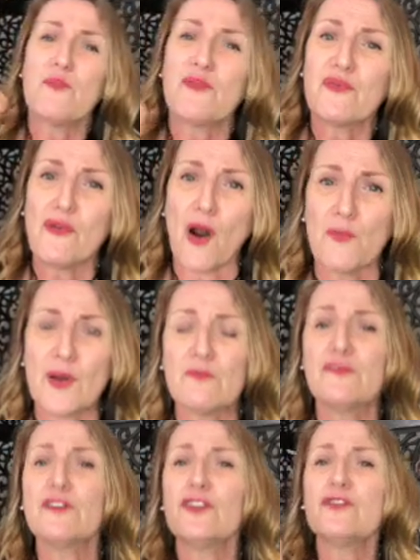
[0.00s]
problem
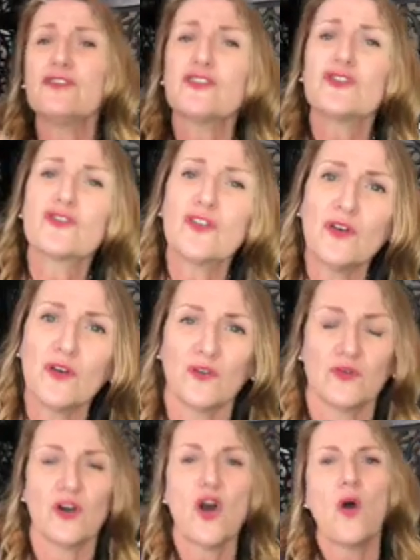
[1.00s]
for your school